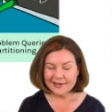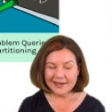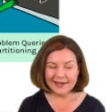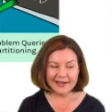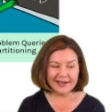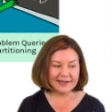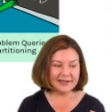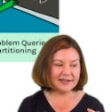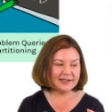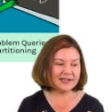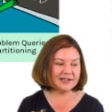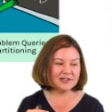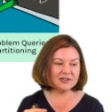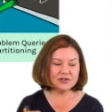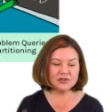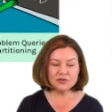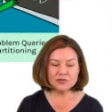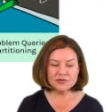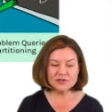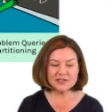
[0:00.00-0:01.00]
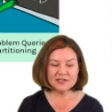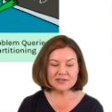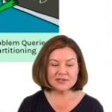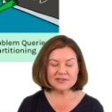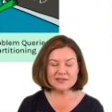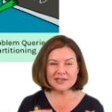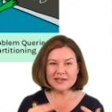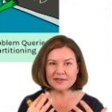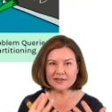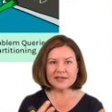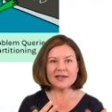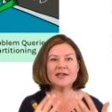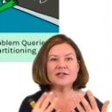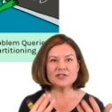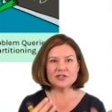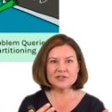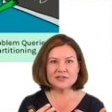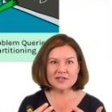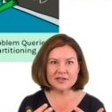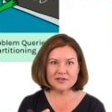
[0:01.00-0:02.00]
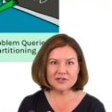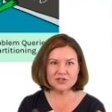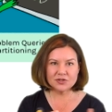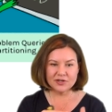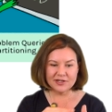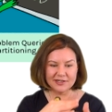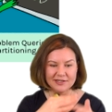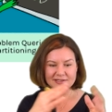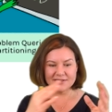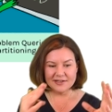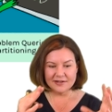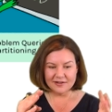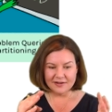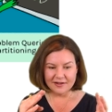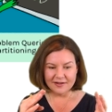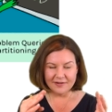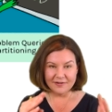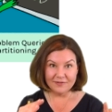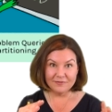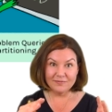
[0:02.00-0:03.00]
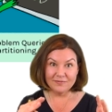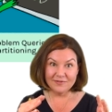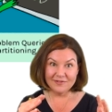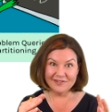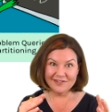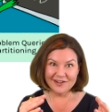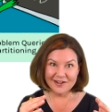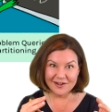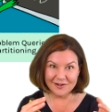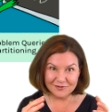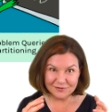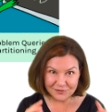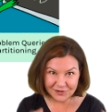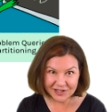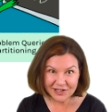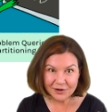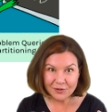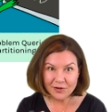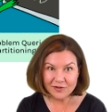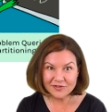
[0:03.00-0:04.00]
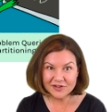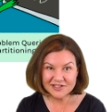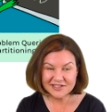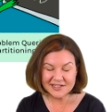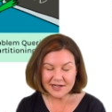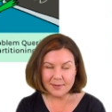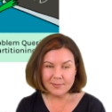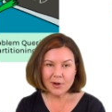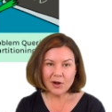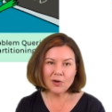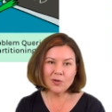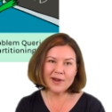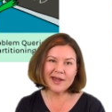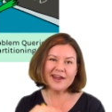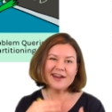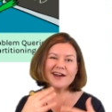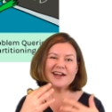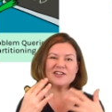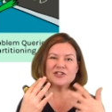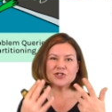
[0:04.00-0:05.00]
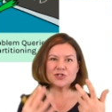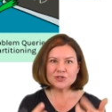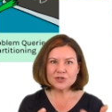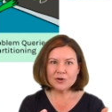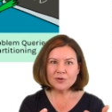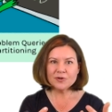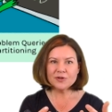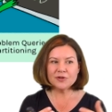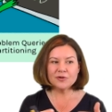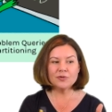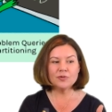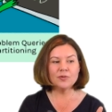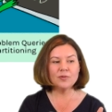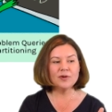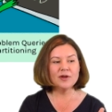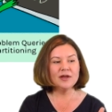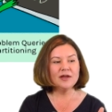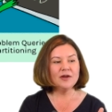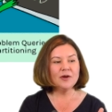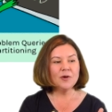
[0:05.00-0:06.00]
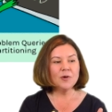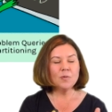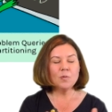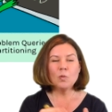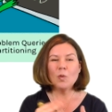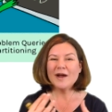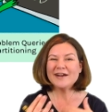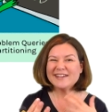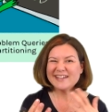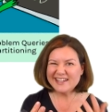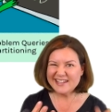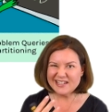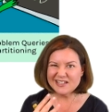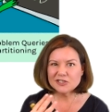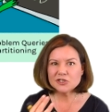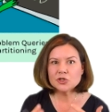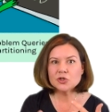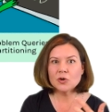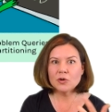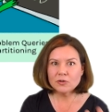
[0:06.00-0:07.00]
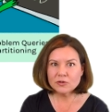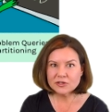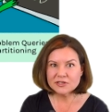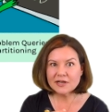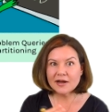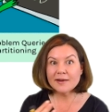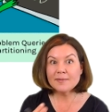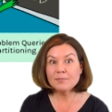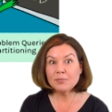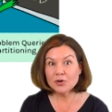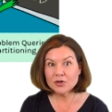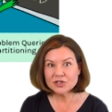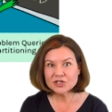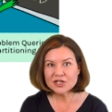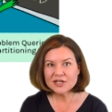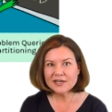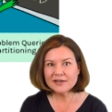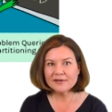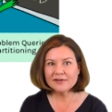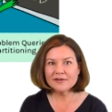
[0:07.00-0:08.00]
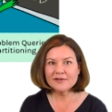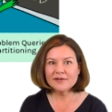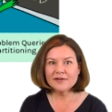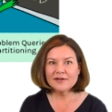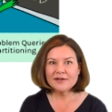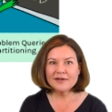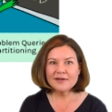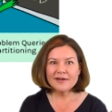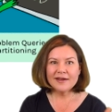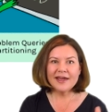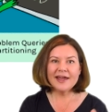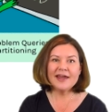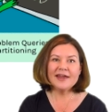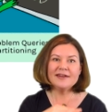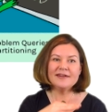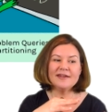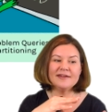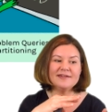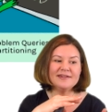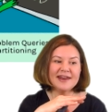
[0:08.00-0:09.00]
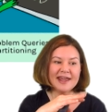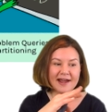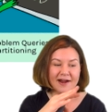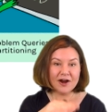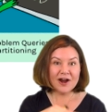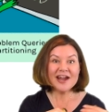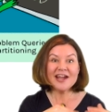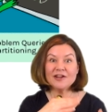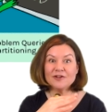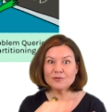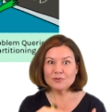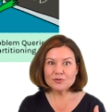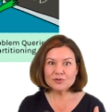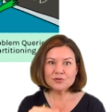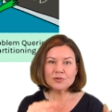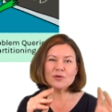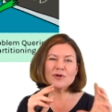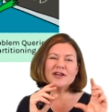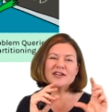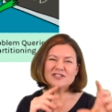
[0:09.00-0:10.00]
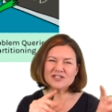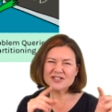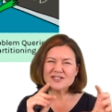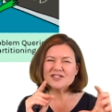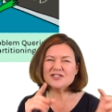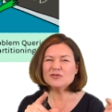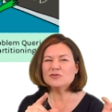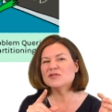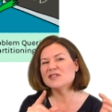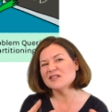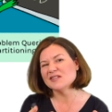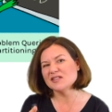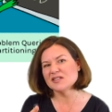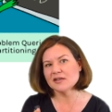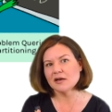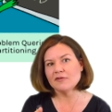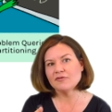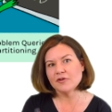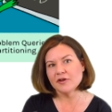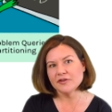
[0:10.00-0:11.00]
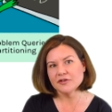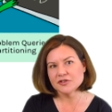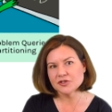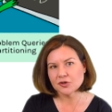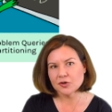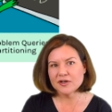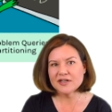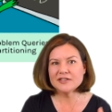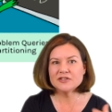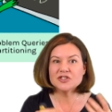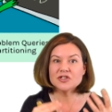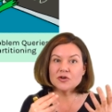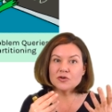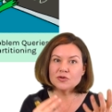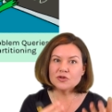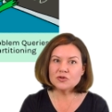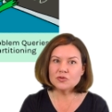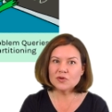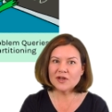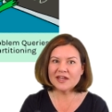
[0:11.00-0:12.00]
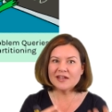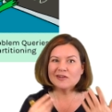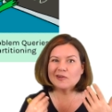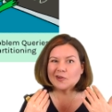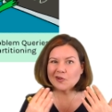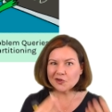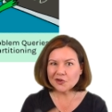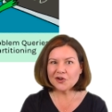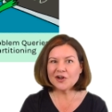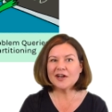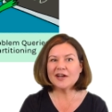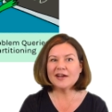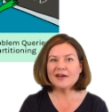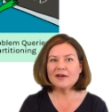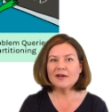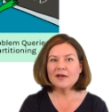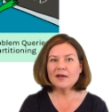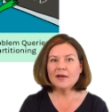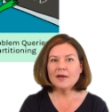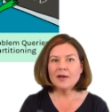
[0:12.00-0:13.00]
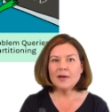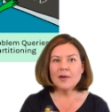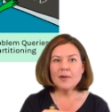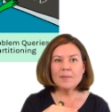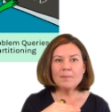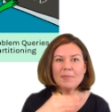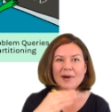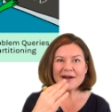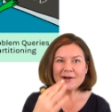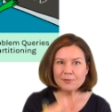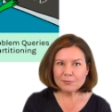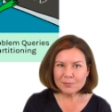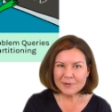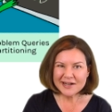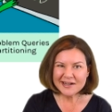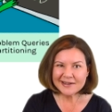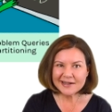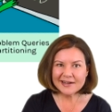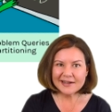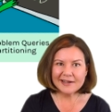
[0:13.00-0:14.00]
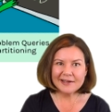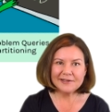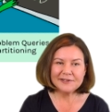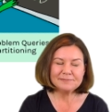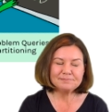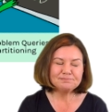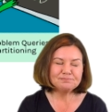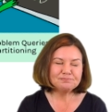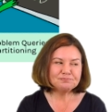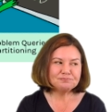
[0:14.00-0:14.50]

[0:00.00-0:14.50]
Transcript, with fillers: and it uses indications on the screen. It's a, a, a video of a demo and I show you what keystrokes I'm pushing and narrate you through it just using stuff on the screen so you can learn it by reading it